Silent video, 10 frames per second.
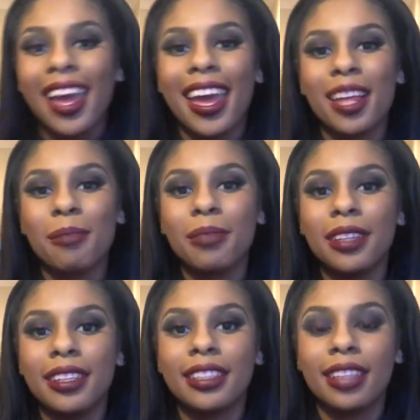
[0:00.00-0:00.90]
And
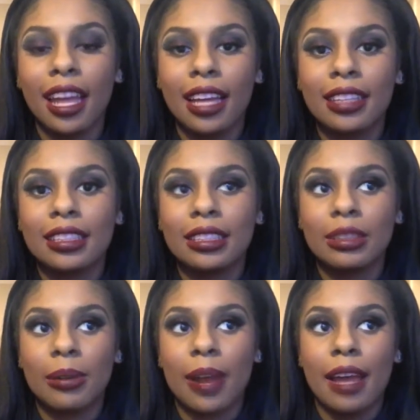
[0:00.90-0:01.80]
please like,
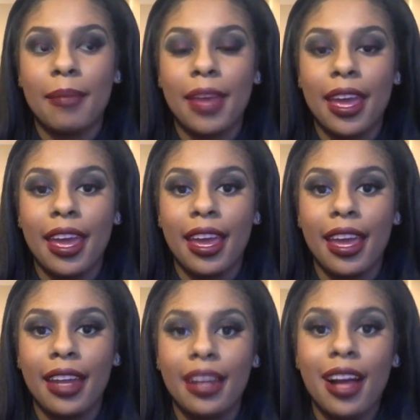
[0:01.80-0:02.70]
subscribe,
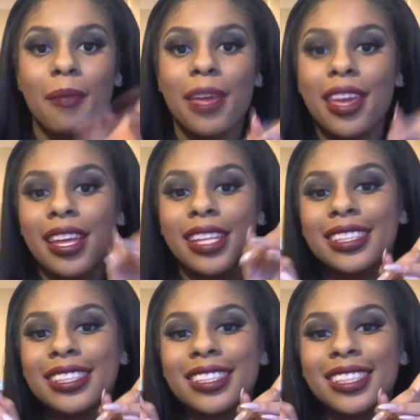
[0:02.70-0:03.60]
and comment.
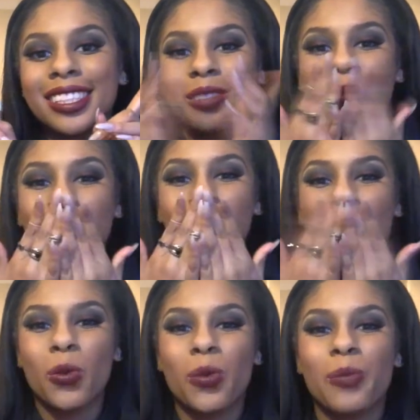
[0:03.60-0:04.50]

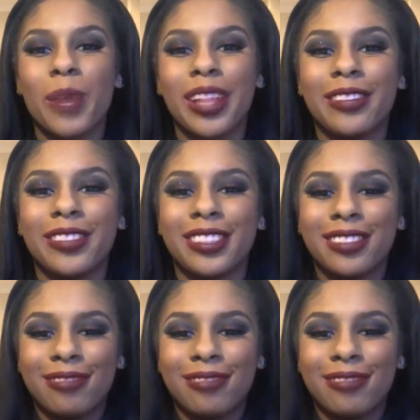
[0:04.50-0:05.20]
Bye, loves.